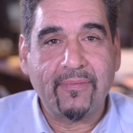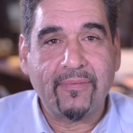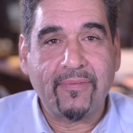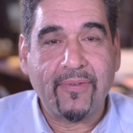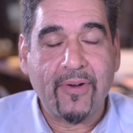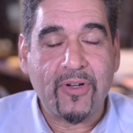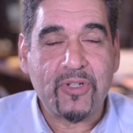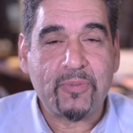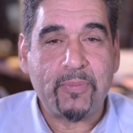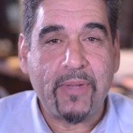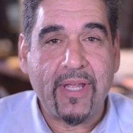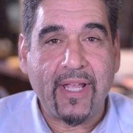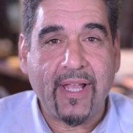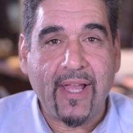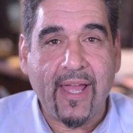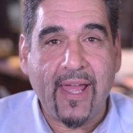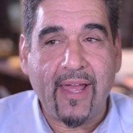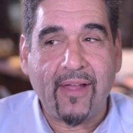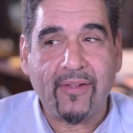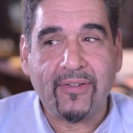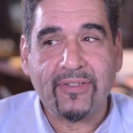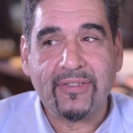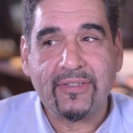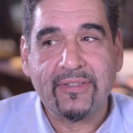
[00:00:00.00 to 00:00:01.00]
First being a
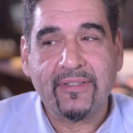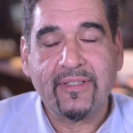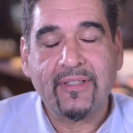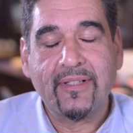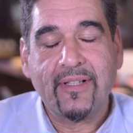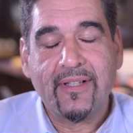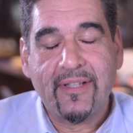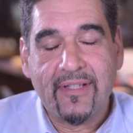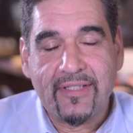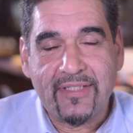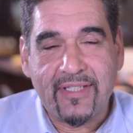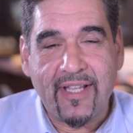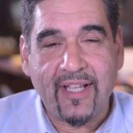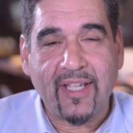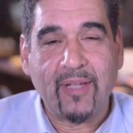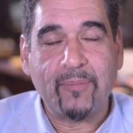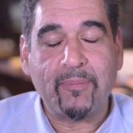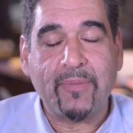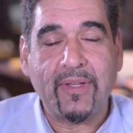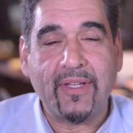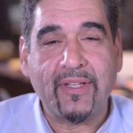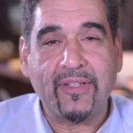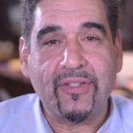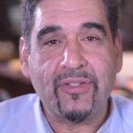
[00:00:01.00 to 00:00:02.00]
house,
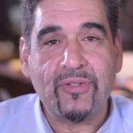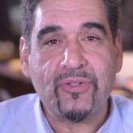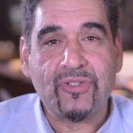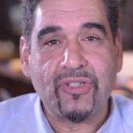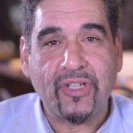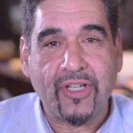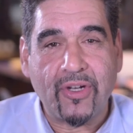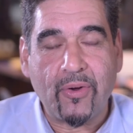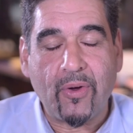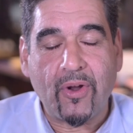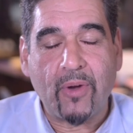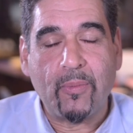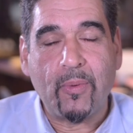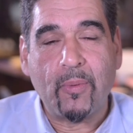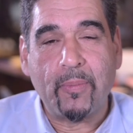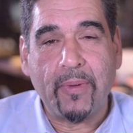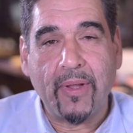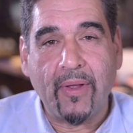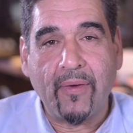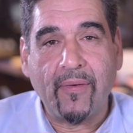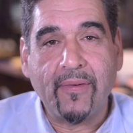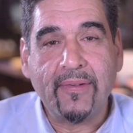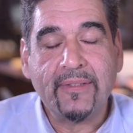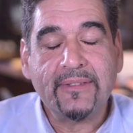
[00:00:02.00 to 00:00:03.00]
second being usually an
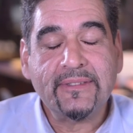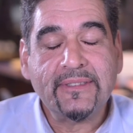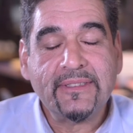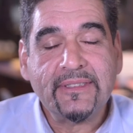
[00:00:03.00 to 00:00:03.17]
automobile.